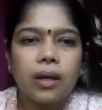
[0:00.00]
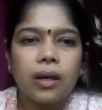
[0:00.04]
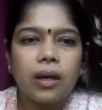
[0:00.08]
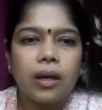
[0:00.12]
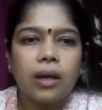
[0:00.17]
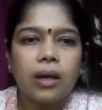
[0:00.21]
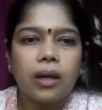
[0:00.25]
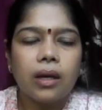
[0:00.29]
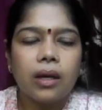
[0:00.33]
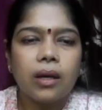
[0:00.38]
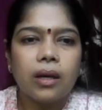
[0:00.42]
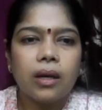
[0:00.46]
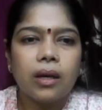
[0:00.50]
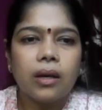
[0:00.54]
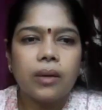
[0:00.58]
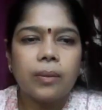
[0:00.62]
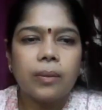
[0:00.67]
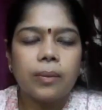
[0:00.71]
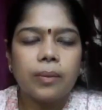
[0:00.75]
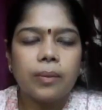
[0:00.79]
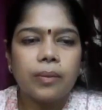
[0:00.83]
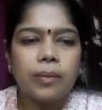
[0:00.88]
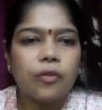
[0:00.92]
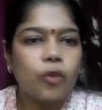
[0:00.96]

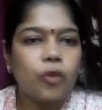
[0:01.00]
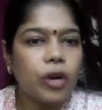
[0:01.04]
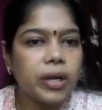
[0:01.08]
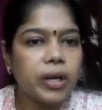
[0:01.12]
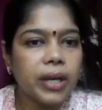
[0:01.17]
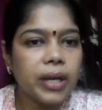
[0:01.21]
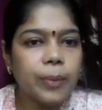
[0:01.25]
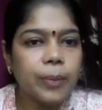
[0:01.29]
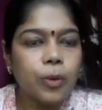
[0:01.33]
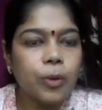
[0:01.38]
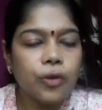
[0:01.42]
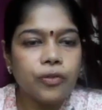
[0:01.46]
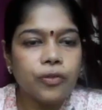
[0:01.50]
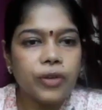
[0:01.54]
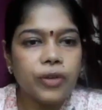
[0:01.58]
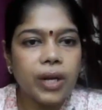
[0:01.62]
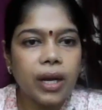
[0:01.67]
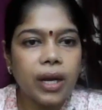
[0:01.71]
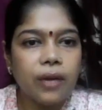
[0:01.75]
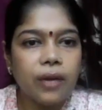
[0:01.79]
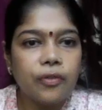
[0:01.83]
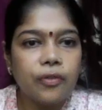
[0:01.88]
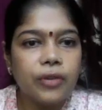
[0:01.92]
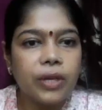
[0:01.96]
What type of
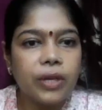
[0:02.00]
craft?